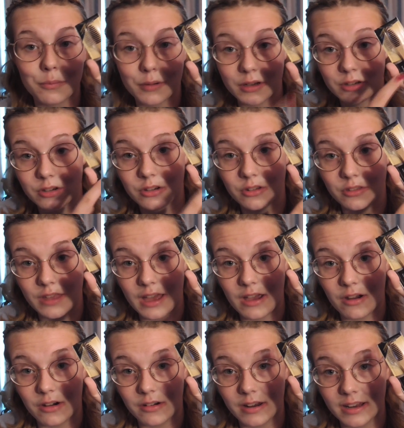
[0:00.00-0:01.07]
Brushes that
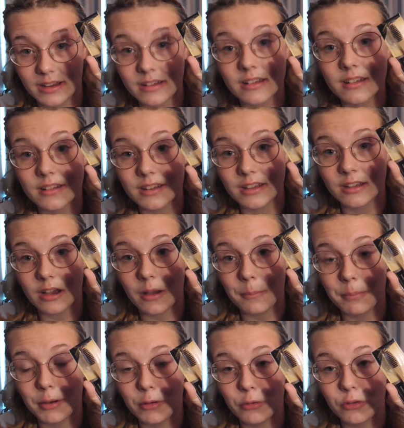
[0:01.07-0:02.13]
are like
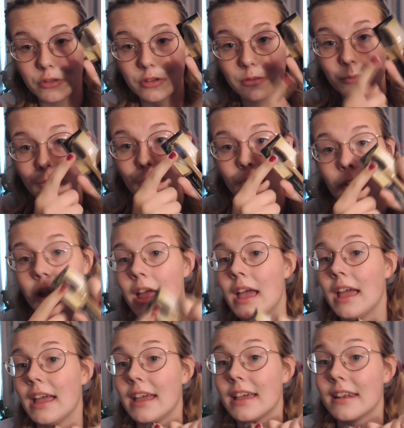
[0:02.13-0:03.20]
decomposable,
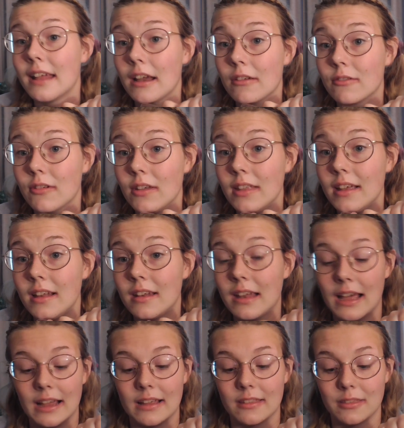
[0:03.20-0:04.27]
and I really
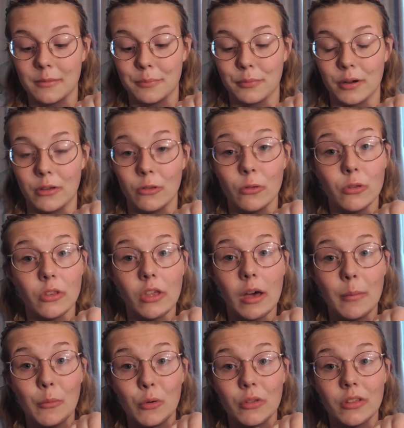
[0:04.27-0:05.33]
like the bristles a
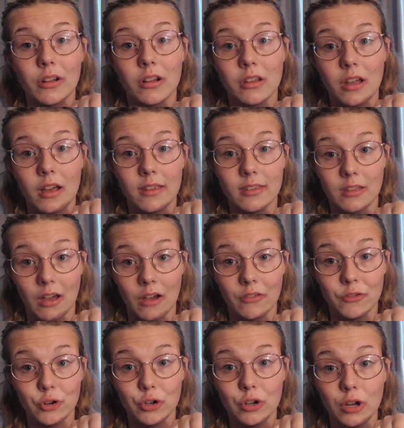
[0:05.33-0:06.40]
lot more. They're a lot
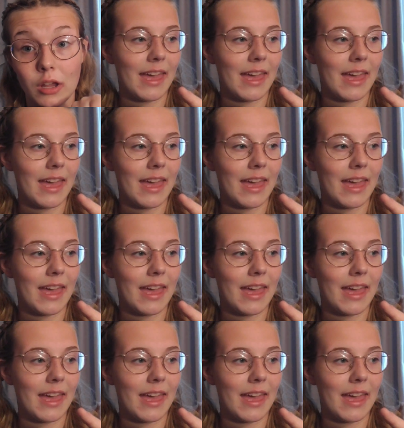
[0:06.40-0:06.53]
softer.